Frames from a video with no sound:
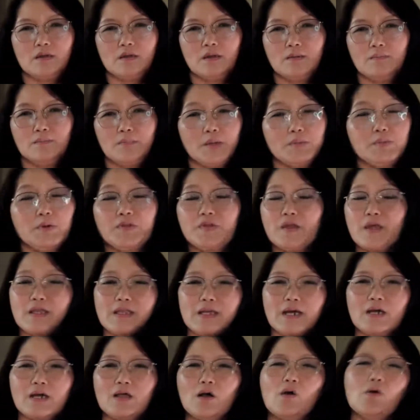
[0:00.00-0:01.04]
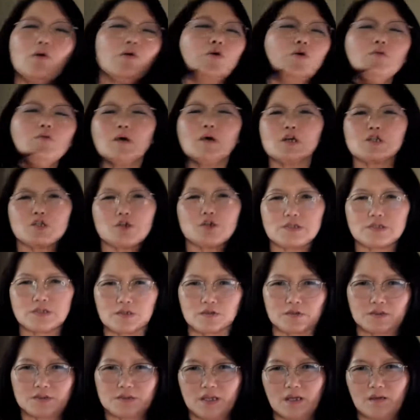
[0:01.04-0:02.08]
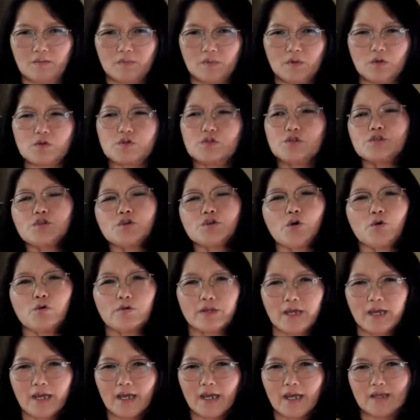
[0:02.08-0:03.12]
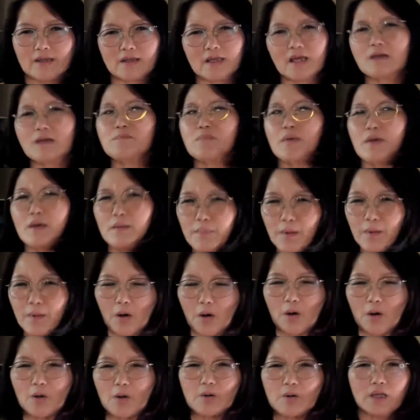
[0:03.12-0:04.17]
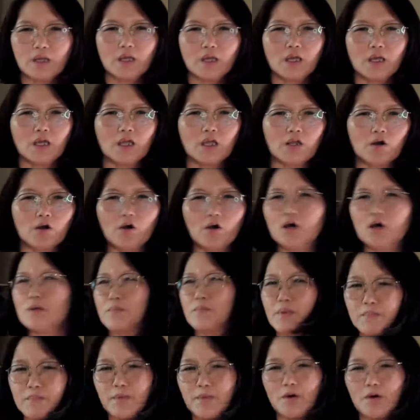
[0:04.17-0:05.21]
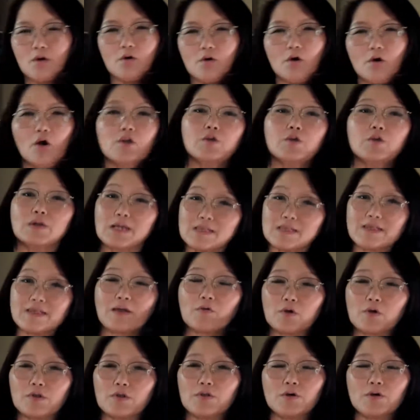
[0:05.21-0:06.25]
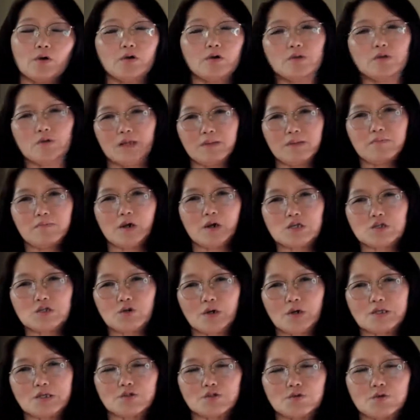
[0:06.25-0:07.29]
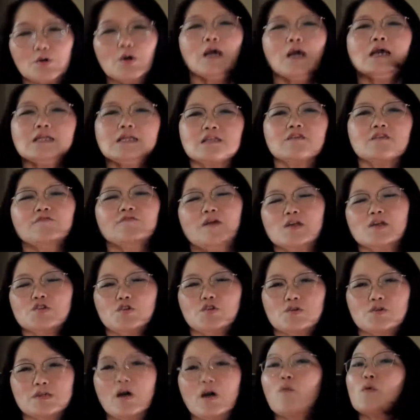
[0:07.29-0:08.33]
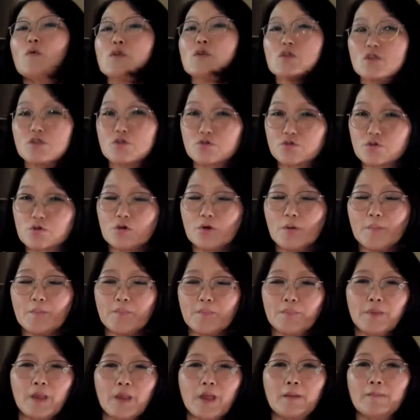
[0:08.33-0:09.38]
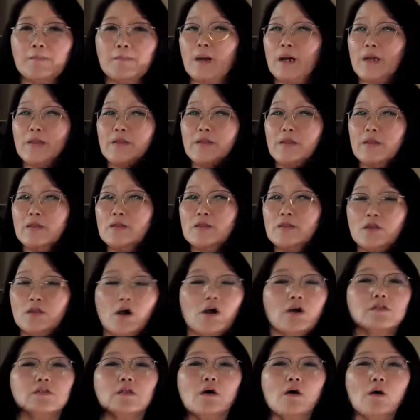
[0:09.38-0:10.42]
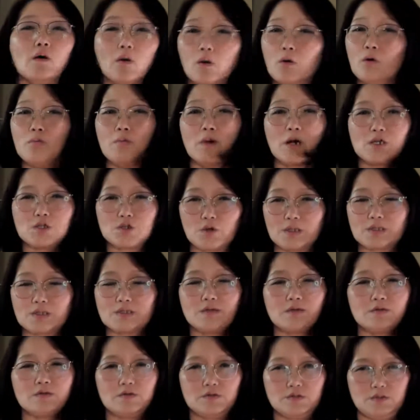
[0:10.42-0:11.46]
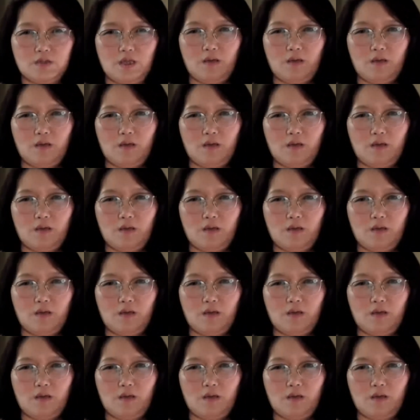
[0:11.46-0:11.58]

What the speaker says: People think that all martial arts are the same. You just go there and kick people, hurt people, or you learn Taekwondo or you learn martial arts to defend yourself, which is true. But not all martial arts are the same.